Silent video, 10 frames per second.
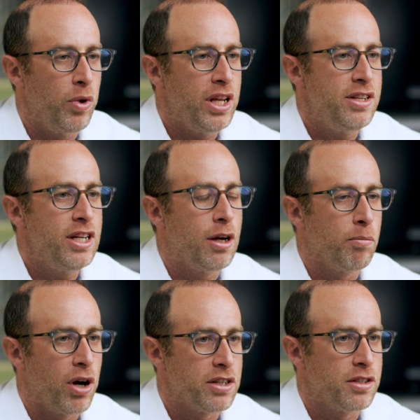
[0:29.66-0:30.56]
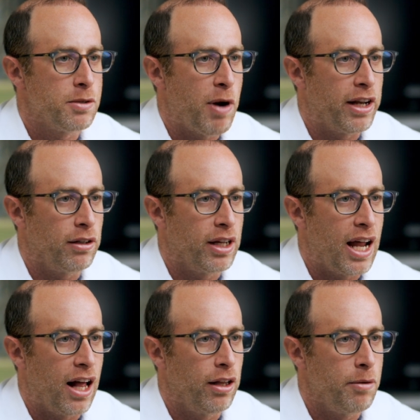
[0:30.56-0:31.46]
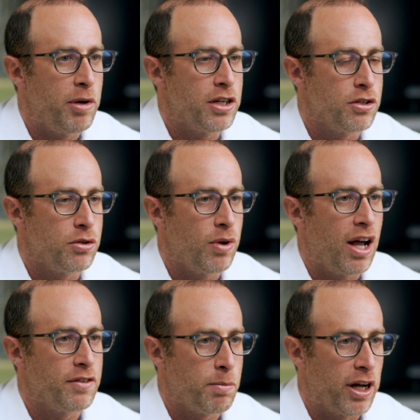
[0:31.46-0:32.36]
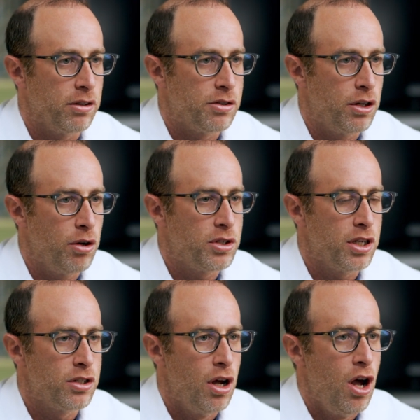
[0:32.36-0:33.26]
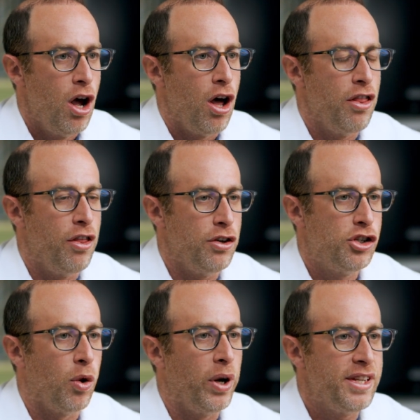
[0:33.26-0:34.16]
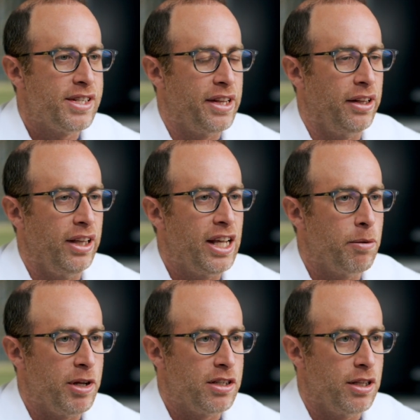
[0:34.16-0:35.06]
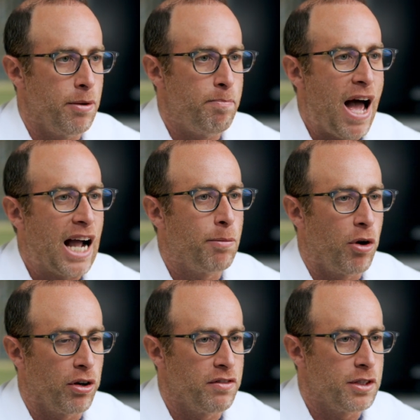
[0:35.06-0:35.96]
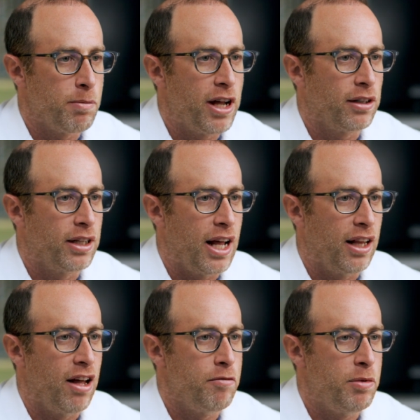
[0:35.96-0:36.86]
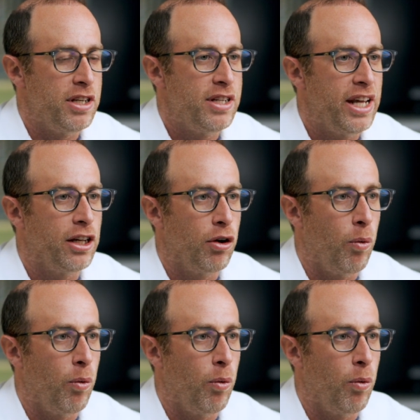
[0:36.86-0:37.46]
we decompress the spinal canal in patients who have spinal stenosis, the joints and the ligament in the back part of the spinal canal have been taken